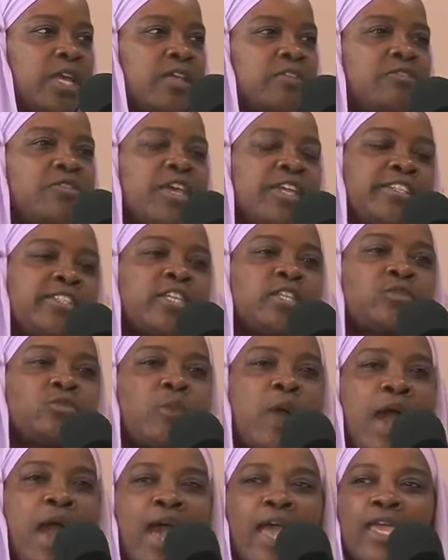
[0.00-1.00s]
This is
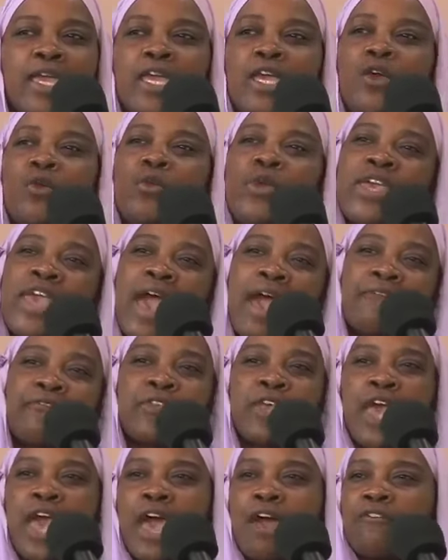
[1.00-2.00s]
why we have
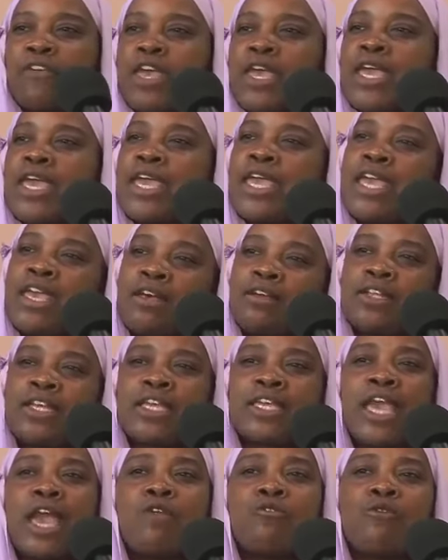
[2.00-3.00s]
to have
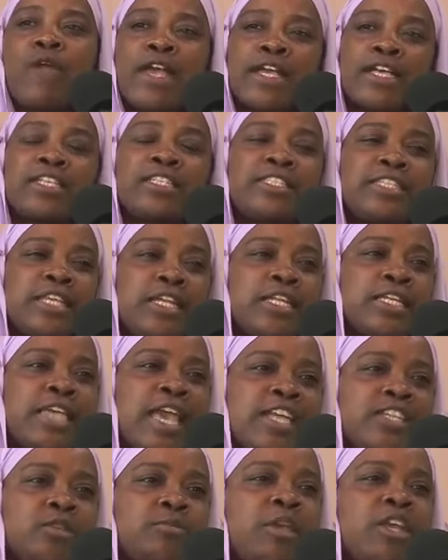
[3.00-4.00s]
healing and
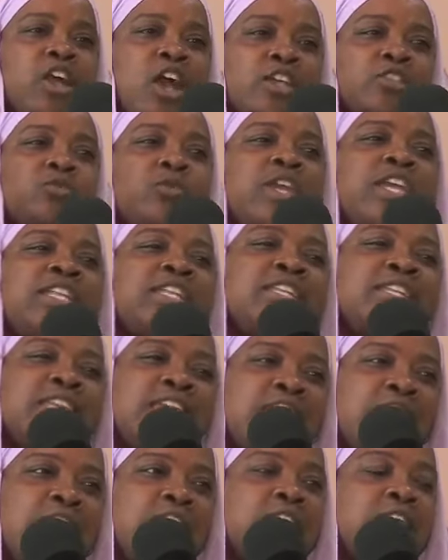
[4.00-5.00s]
reconciliation, because we
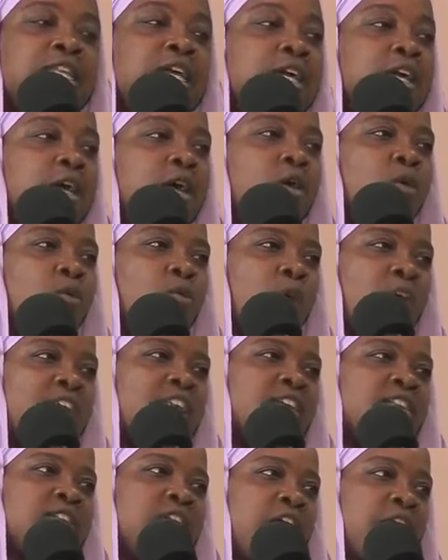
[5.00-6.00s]
need one
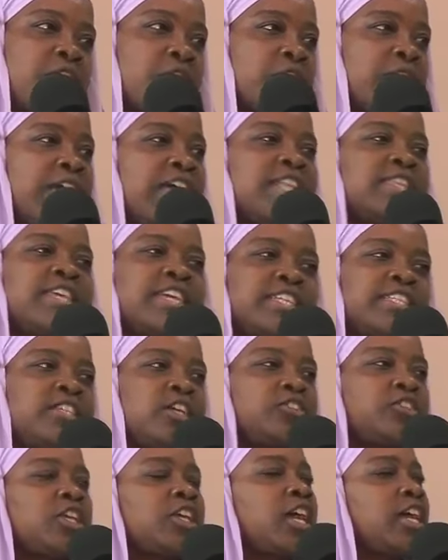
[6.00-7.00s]
another. This
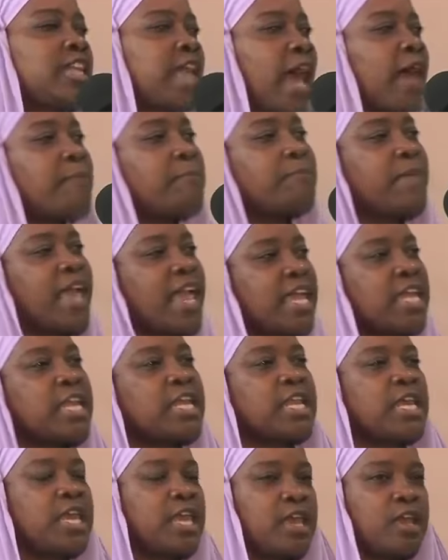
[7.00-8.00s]
sister could not have made
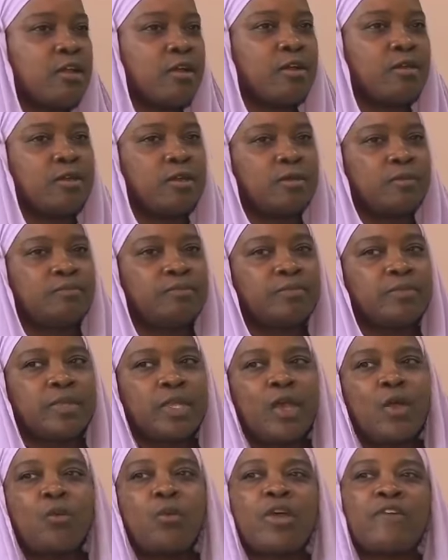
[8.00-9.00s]
it here
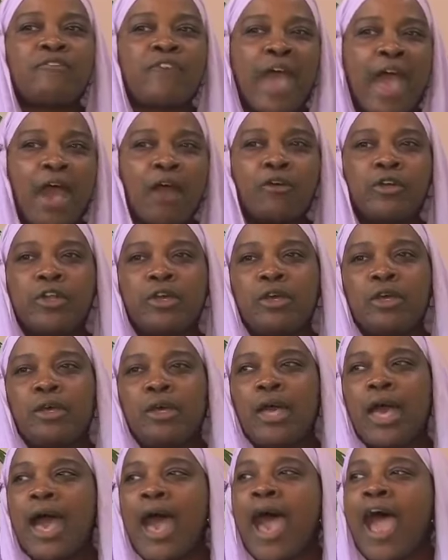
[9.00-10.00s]
without
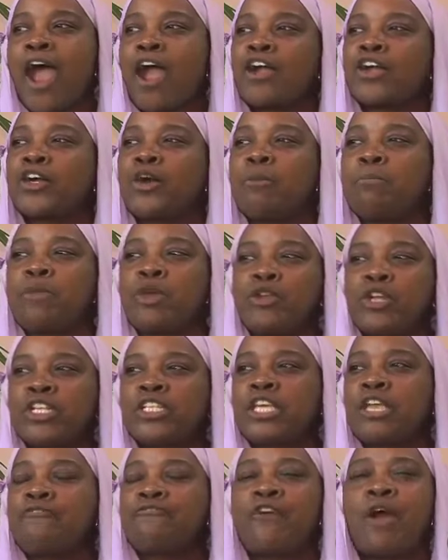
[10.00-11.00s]
our
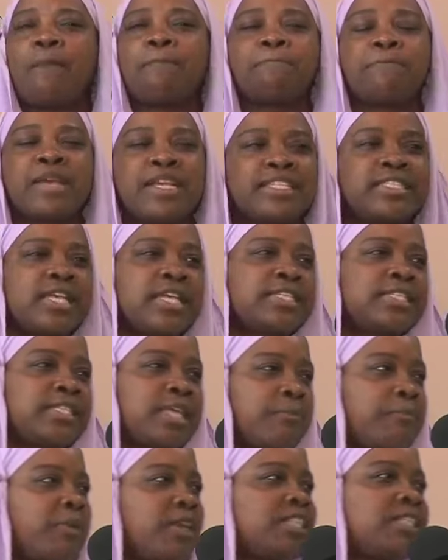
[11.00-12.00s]
community from
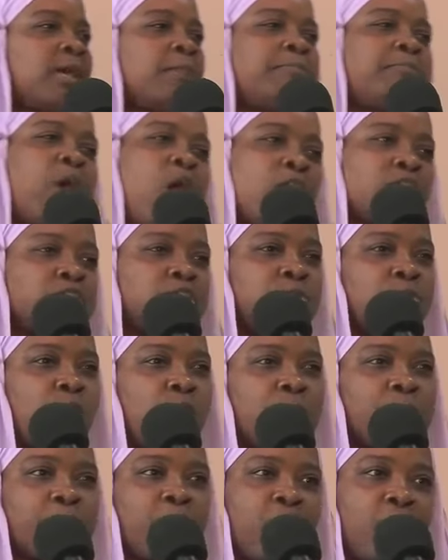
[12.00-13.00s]
Mississippi to
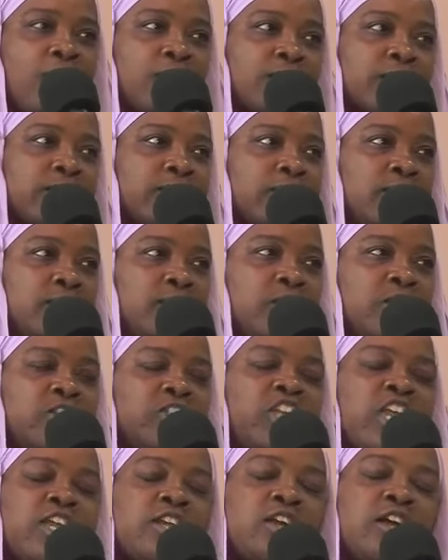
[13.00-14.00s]
Baltimore, Maryland.
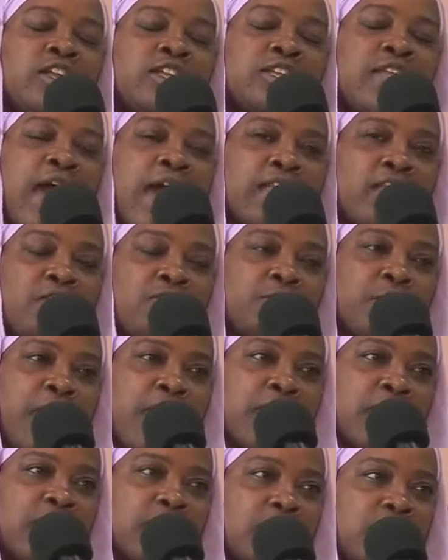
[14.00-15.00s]
She could not have
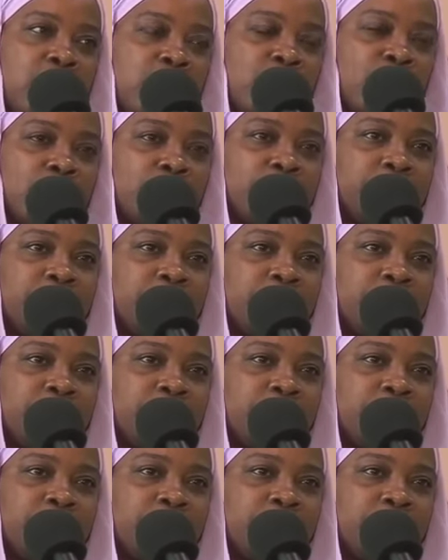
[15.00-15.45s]
made it here.